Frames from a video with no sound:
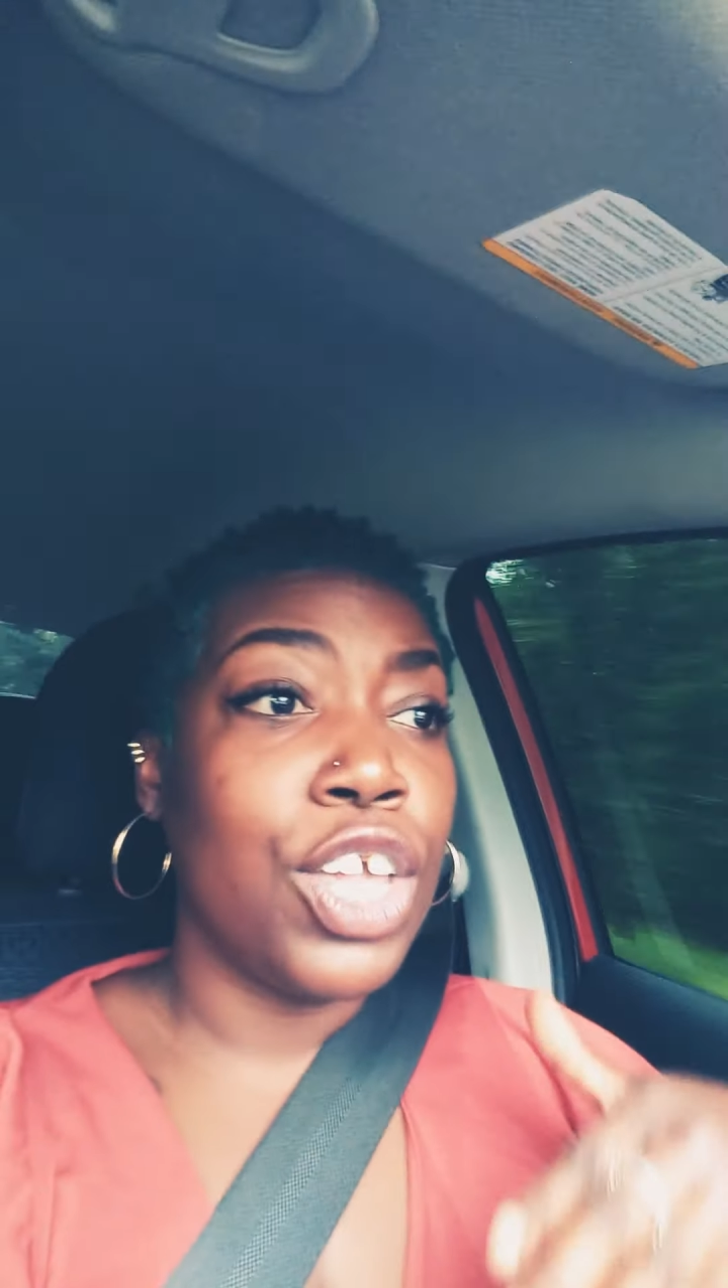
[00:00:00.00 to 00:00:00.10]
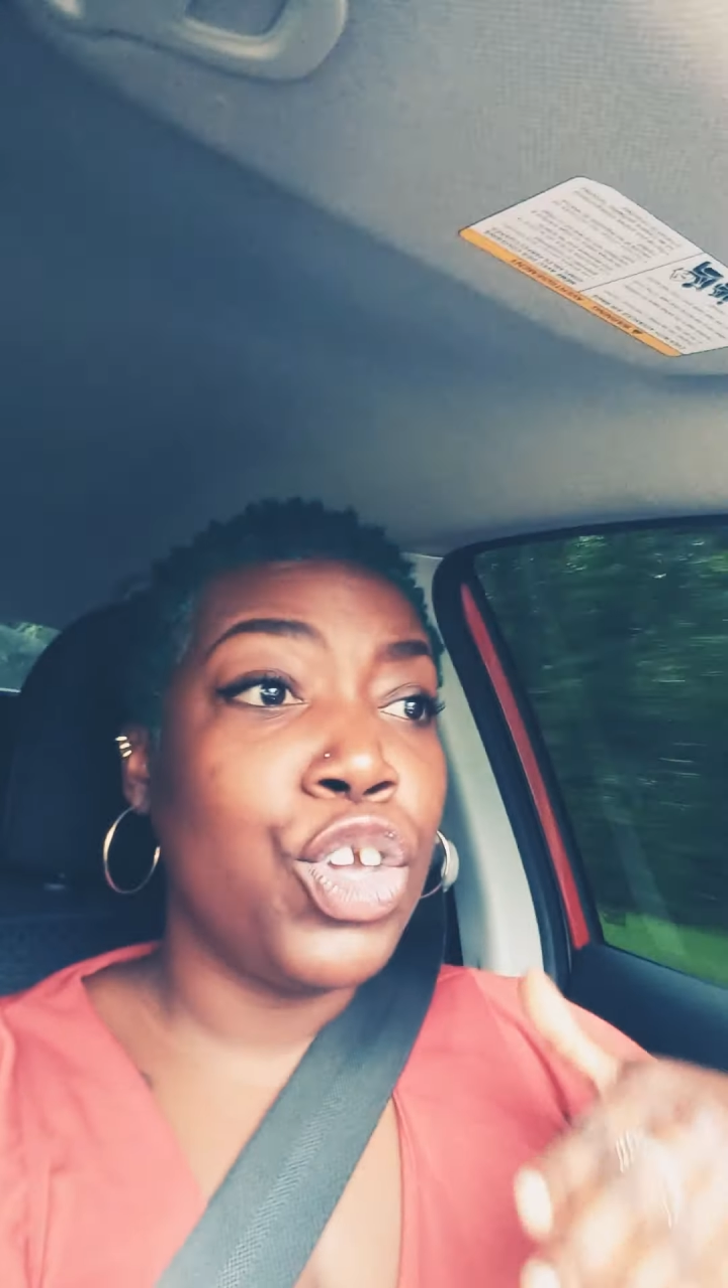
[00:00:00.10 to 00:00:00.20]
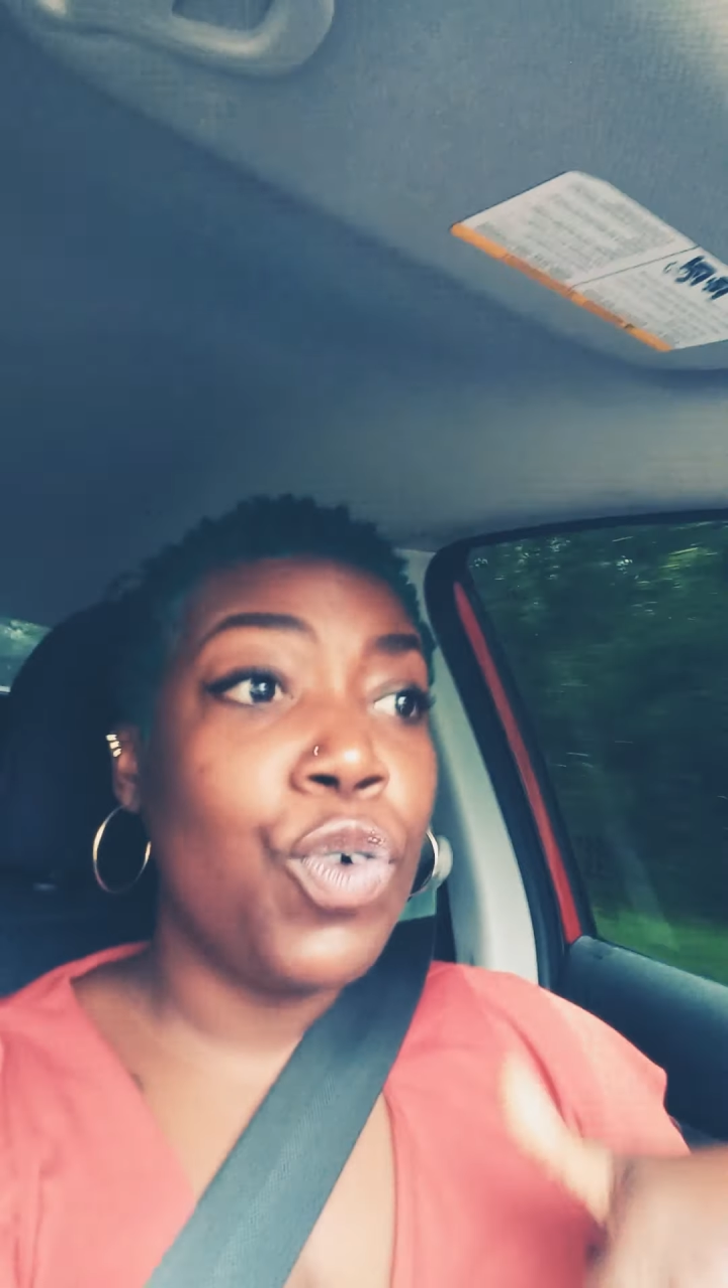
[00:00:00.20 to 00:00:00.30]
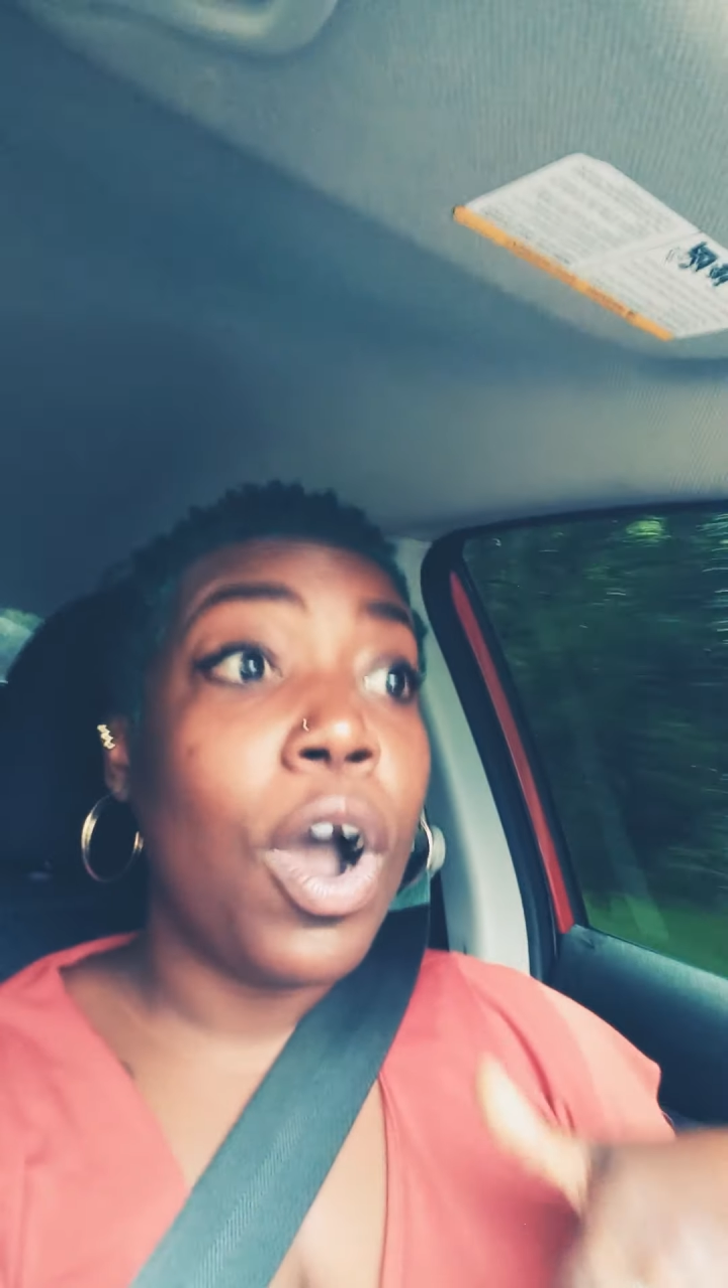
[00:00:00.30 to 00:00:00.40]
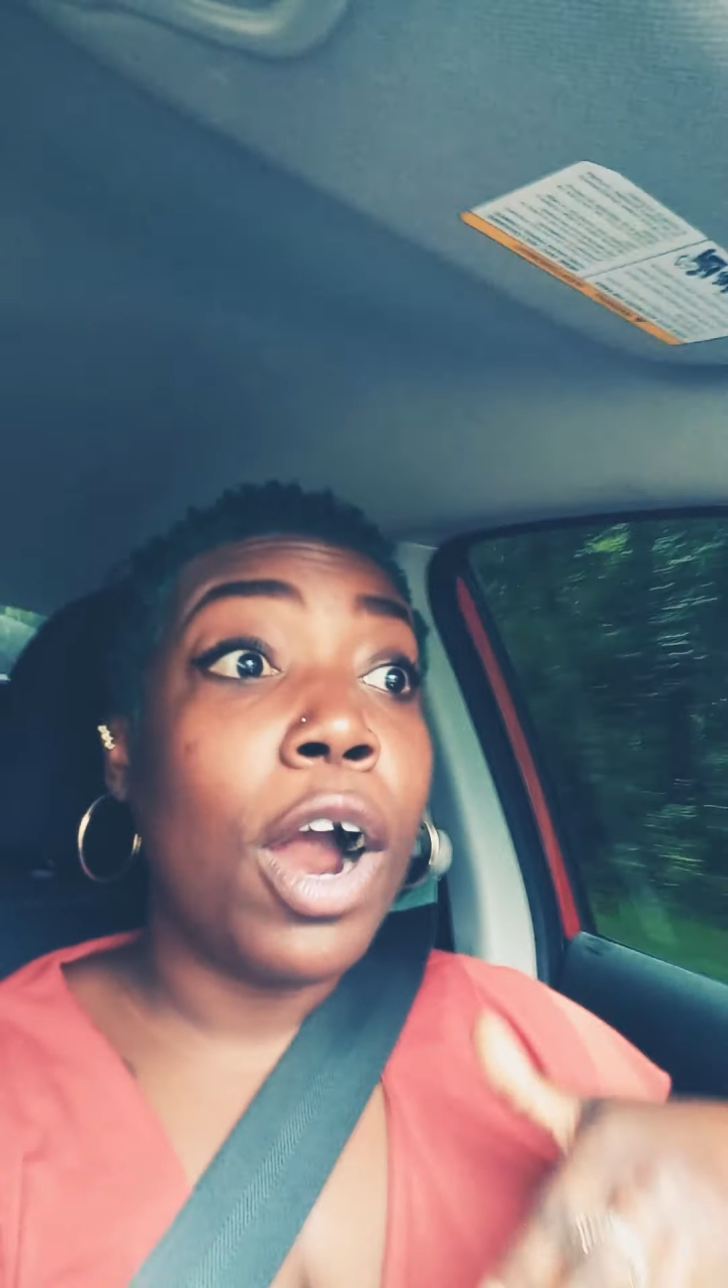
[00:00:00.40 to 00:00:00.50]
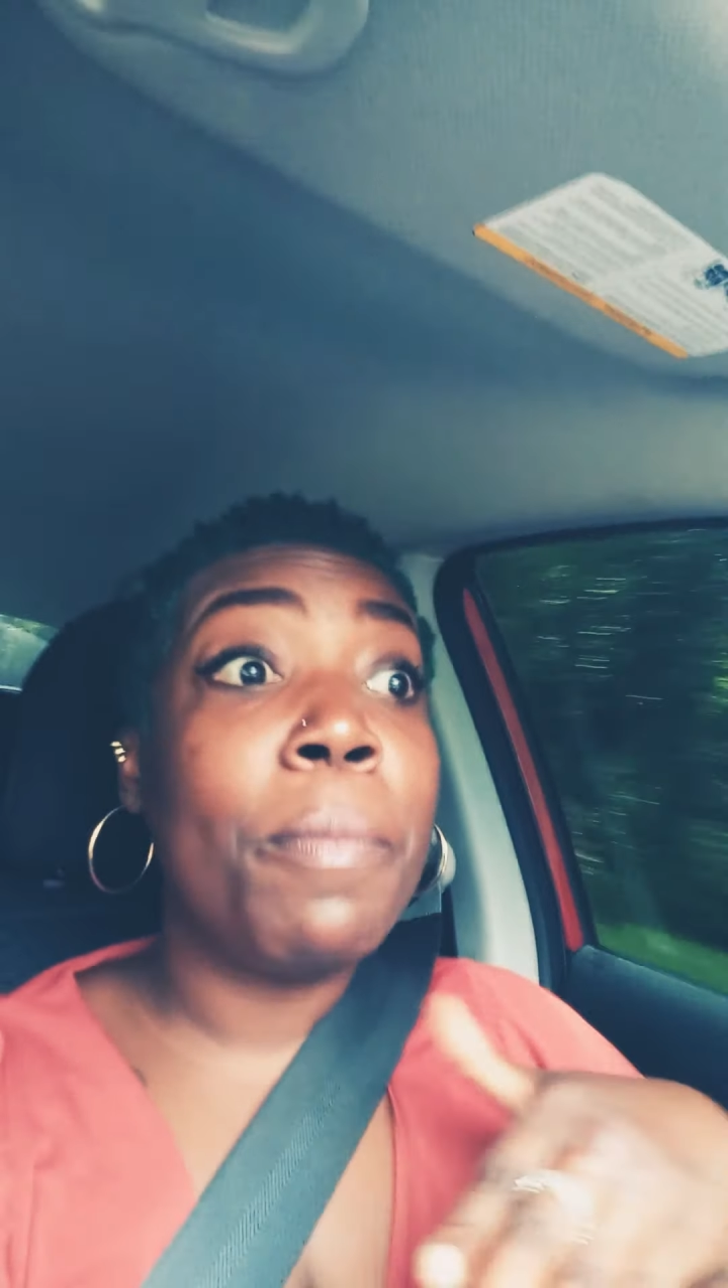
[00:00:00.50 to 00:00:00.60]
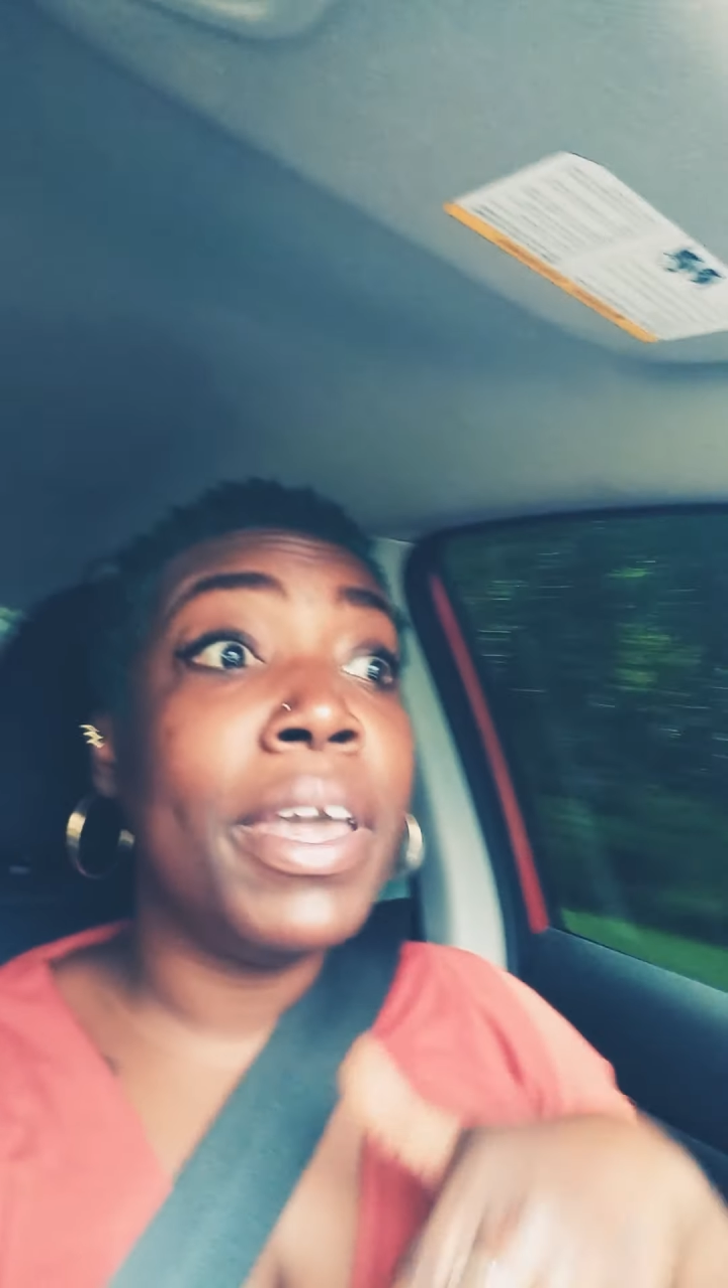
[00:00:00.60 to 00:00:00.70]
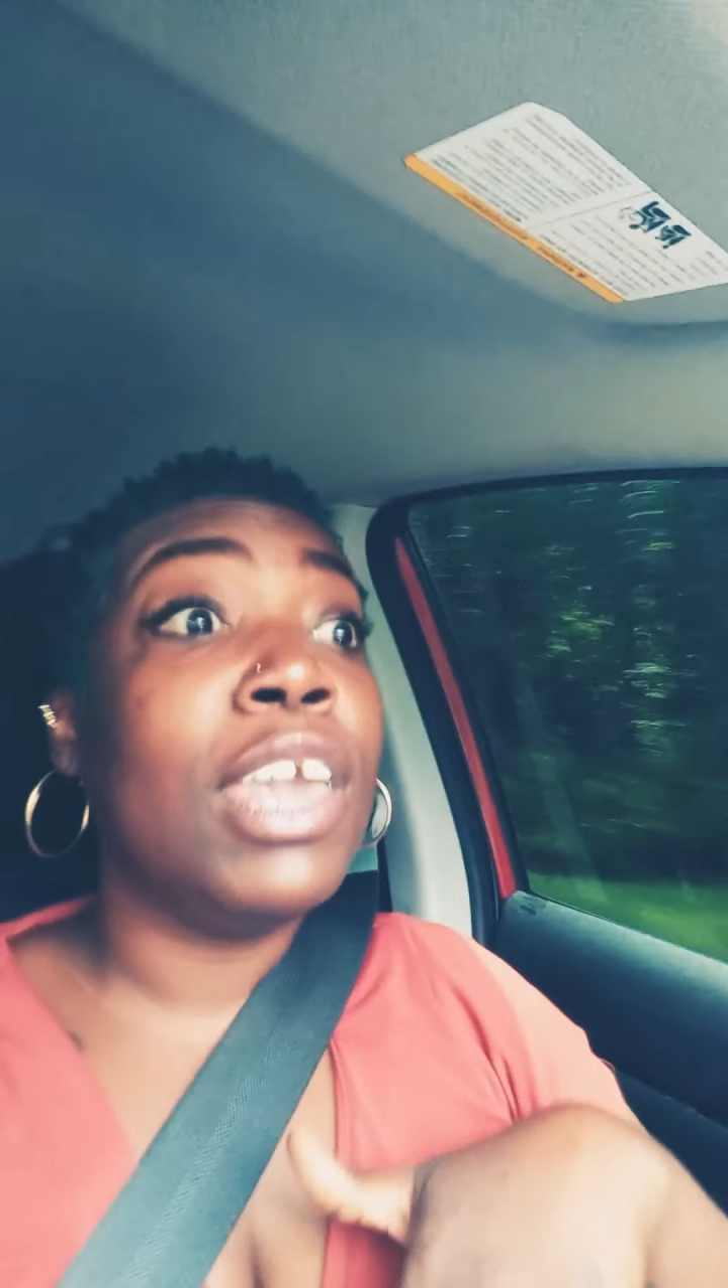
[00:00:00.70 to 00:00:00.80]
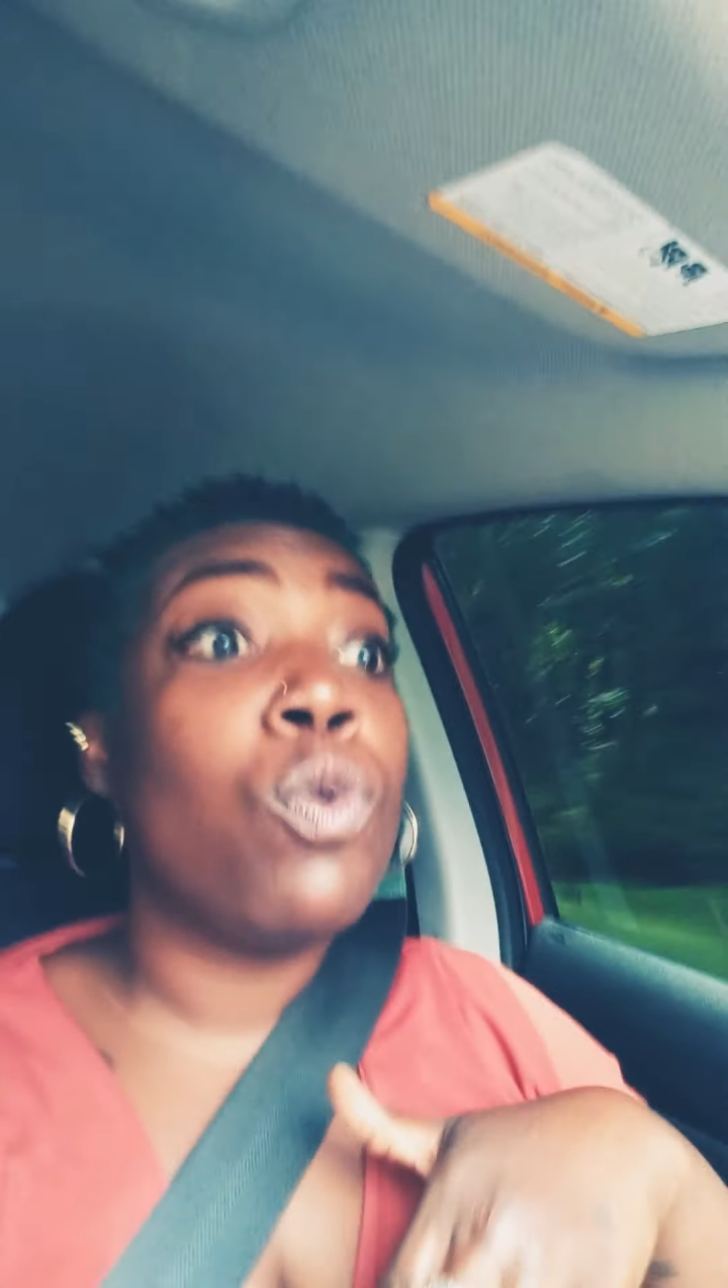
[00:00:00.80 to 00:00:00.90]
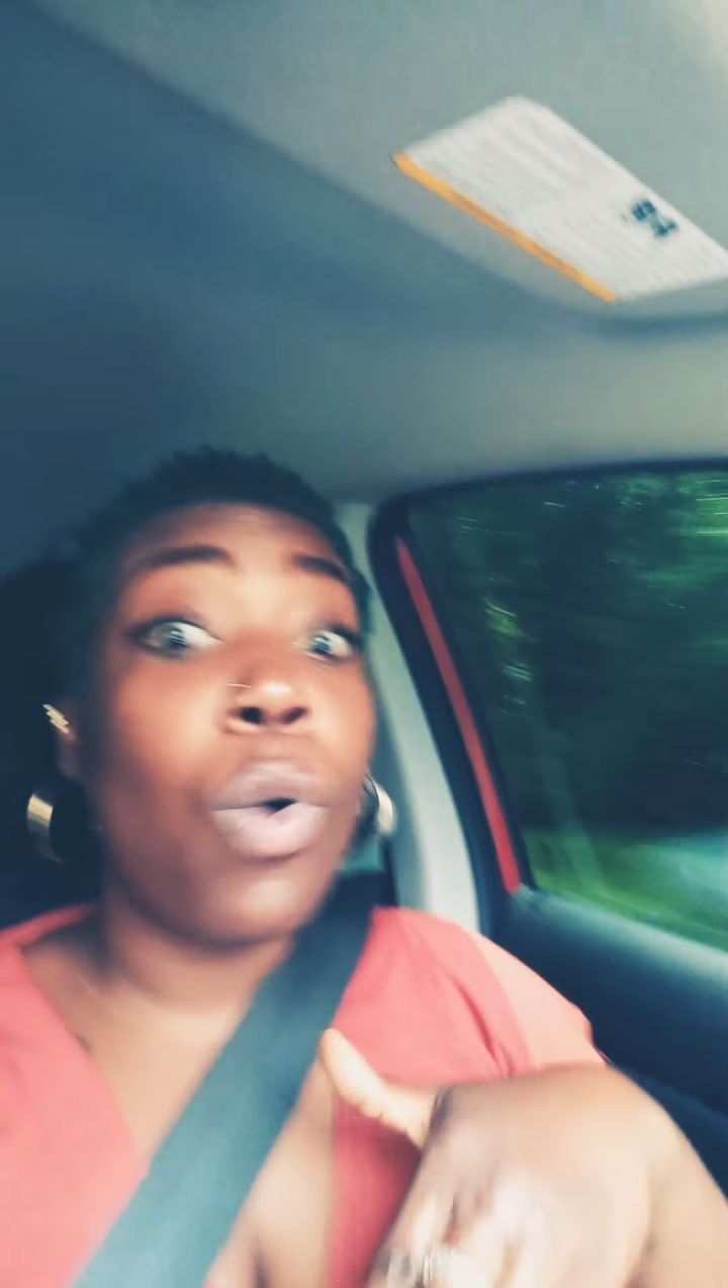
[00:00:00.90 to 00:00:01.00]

You are being